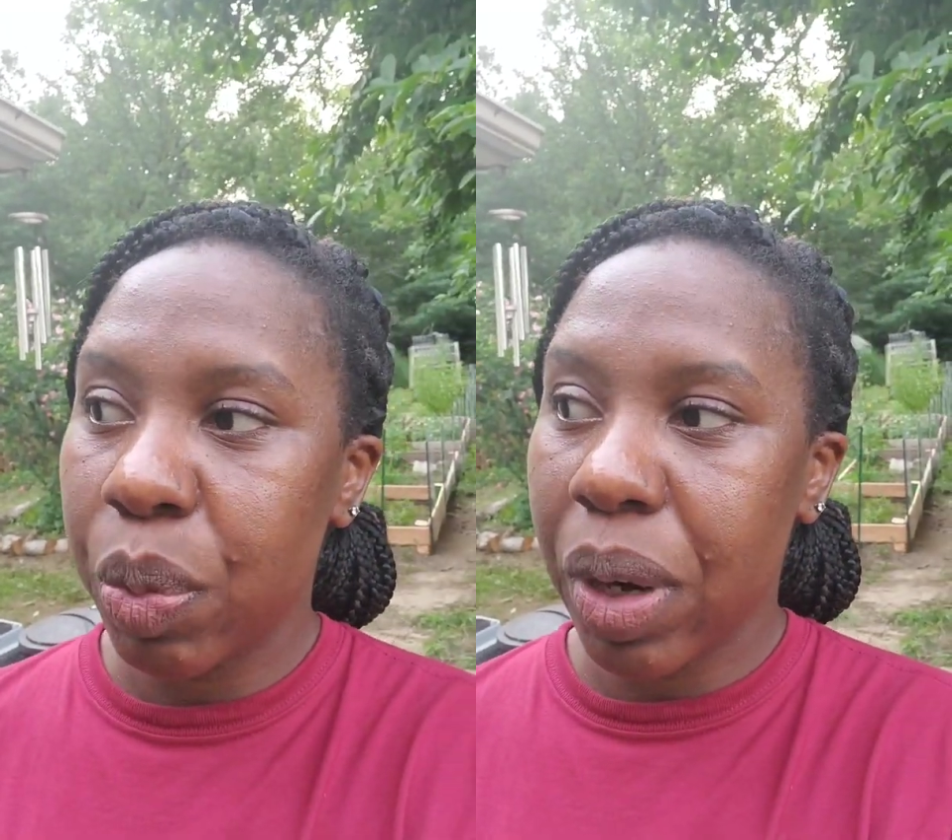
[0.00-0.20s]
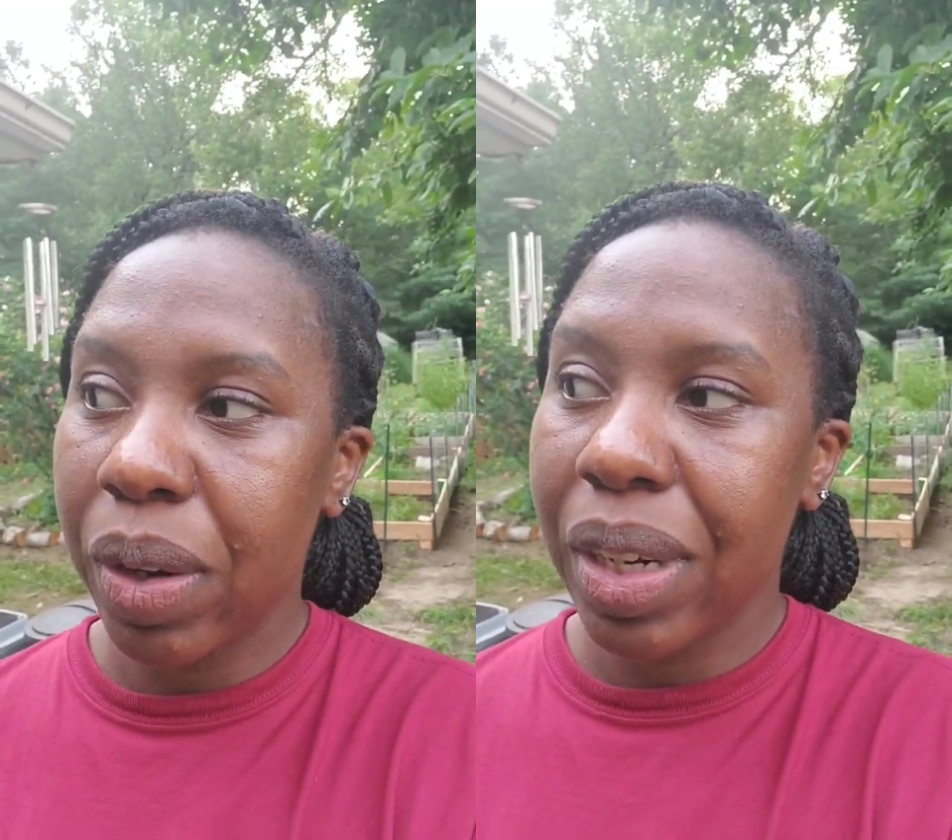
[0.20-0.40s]

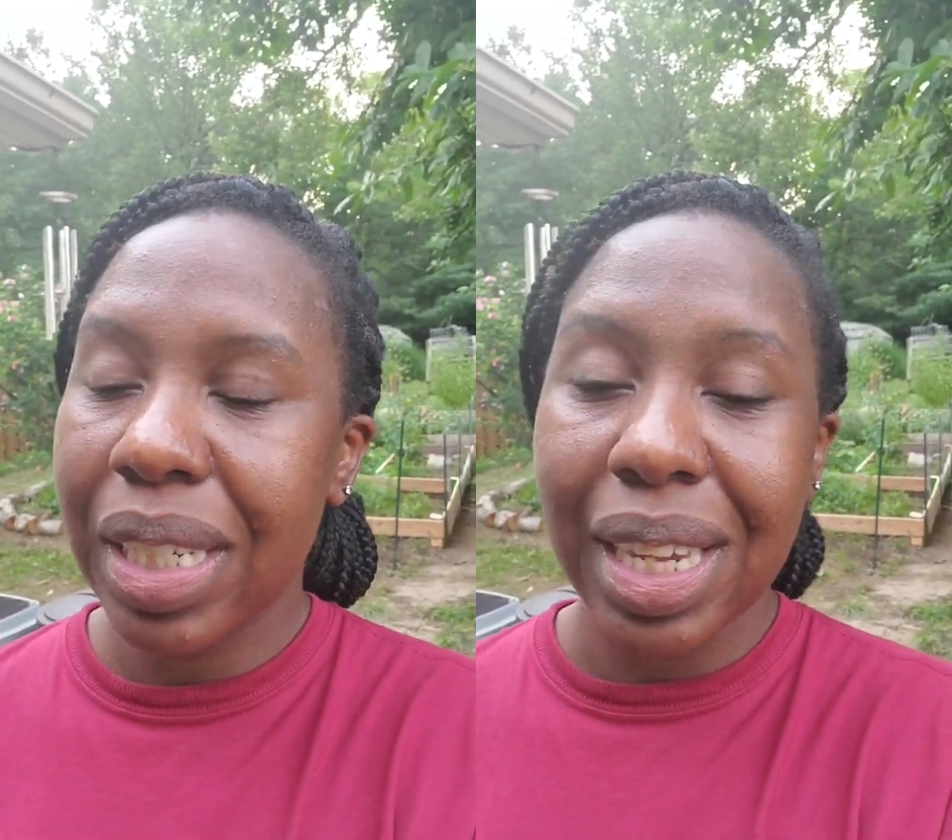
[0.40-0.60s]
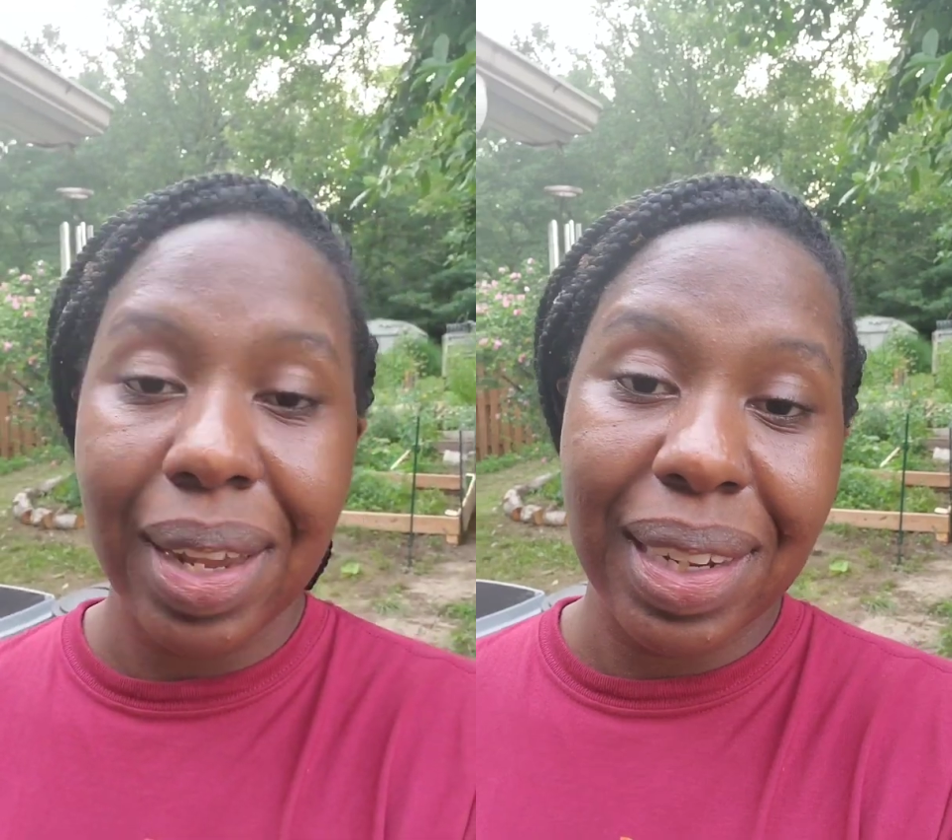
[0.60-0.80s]

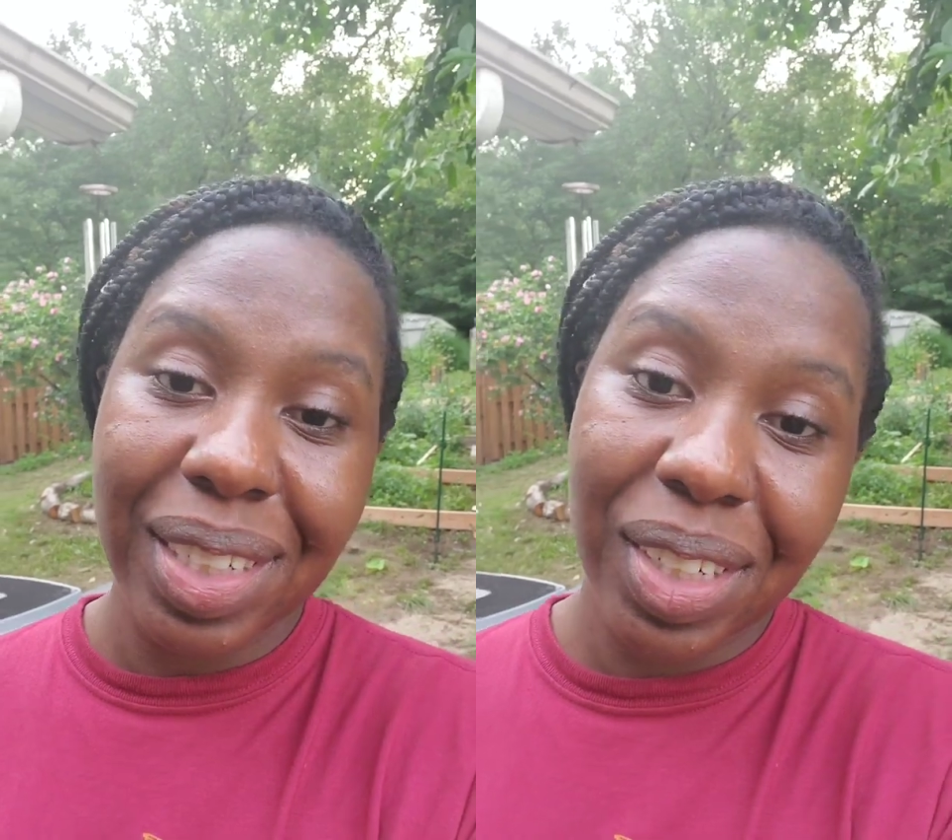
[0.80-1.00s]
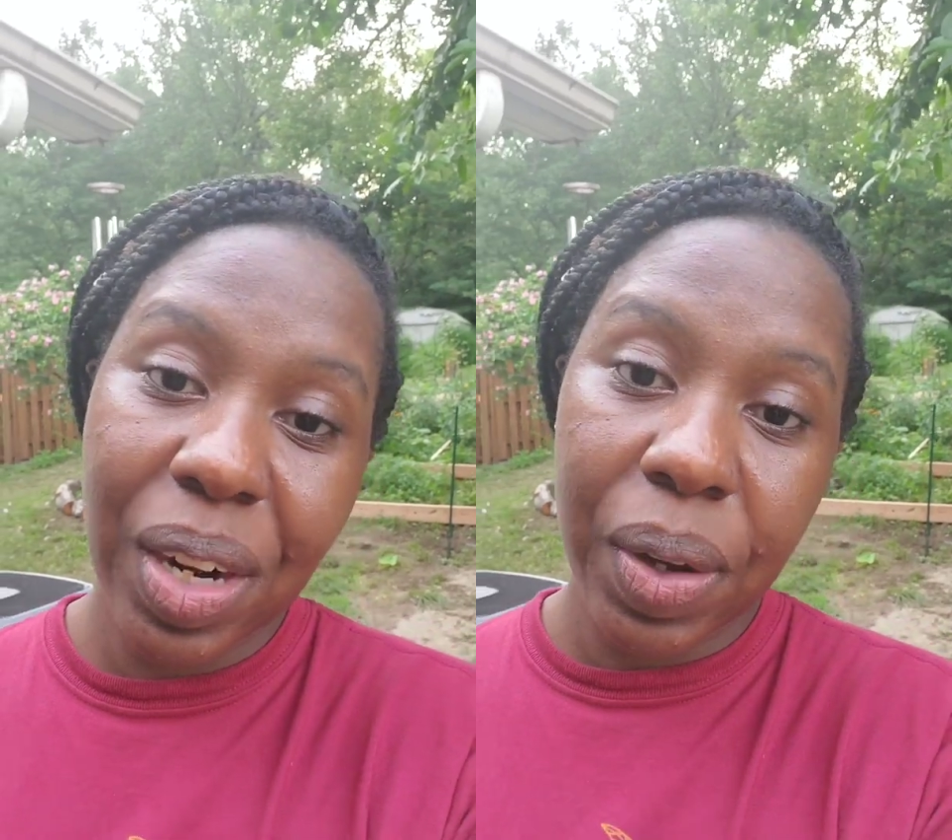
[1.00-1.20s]
progress, I'll
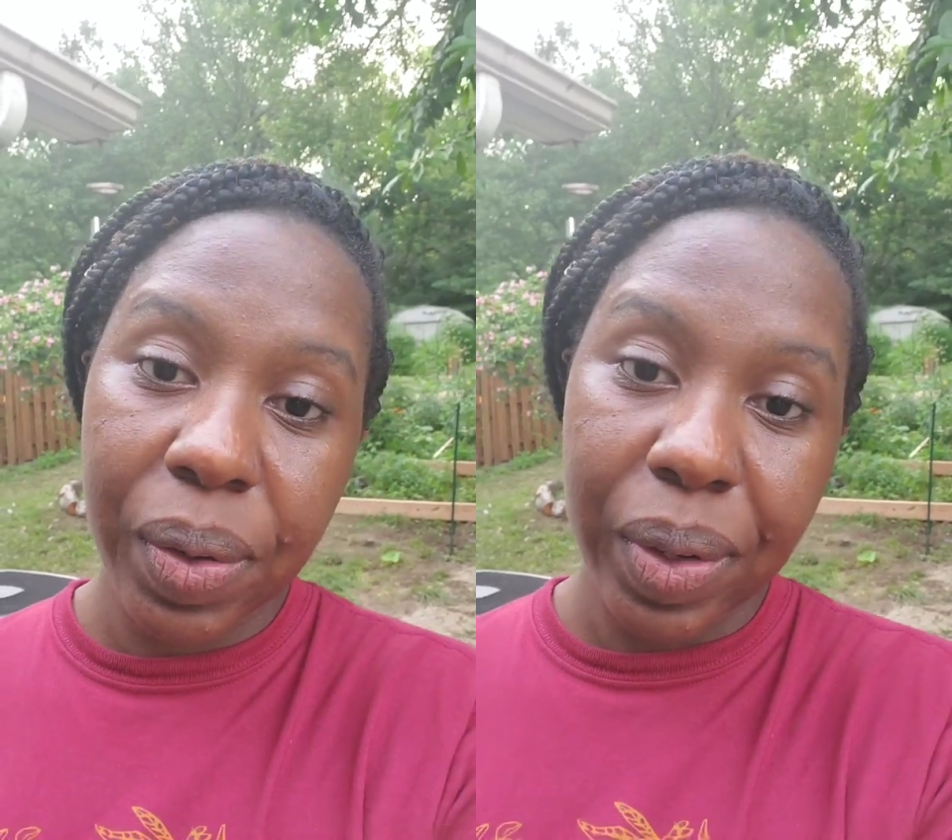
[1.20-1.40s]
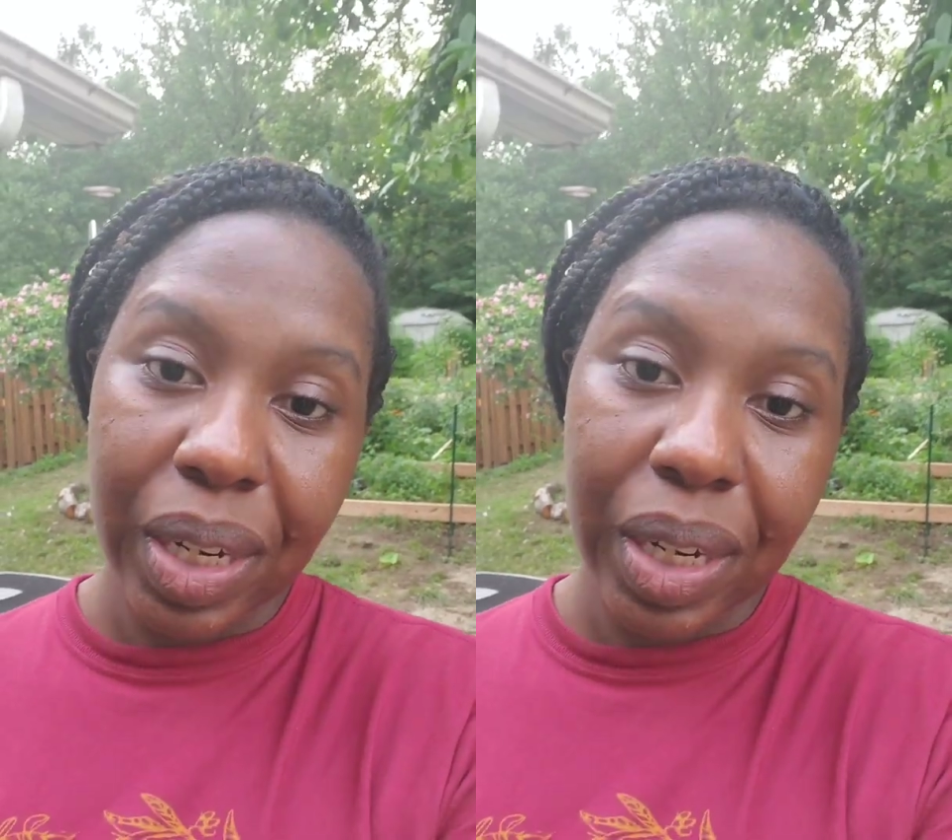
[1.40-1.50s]
let you know.